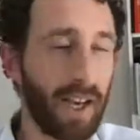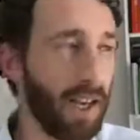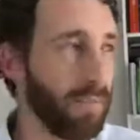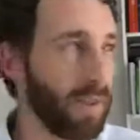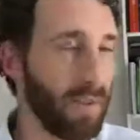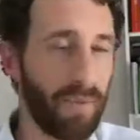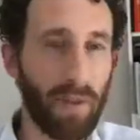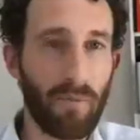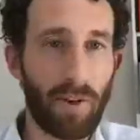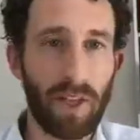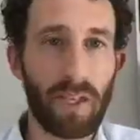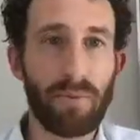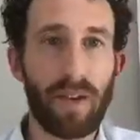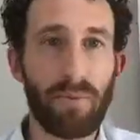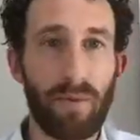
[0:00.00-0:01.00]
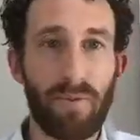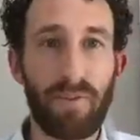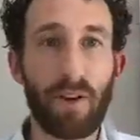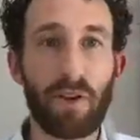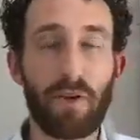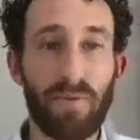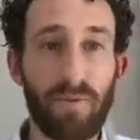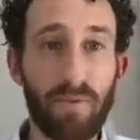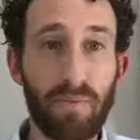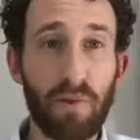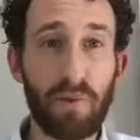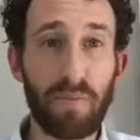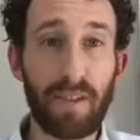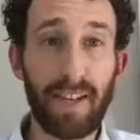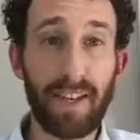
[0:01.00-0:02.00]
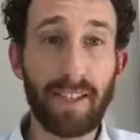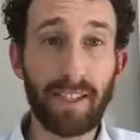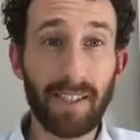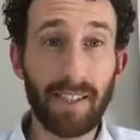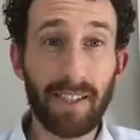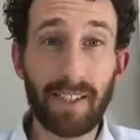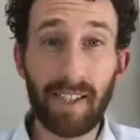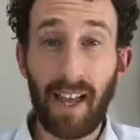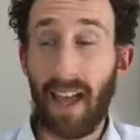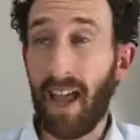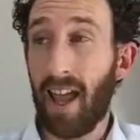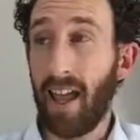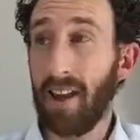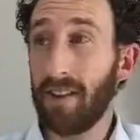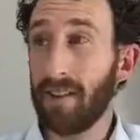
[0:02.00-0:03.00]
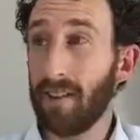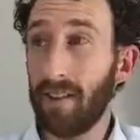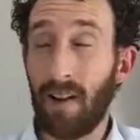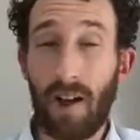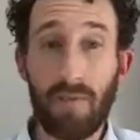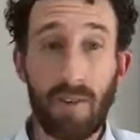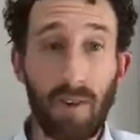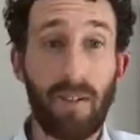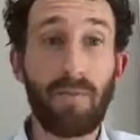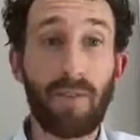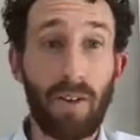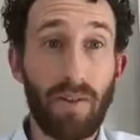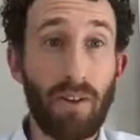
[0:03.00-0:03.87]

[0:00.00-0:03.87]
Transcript: if I'm wanting to be a professional football player and I'm,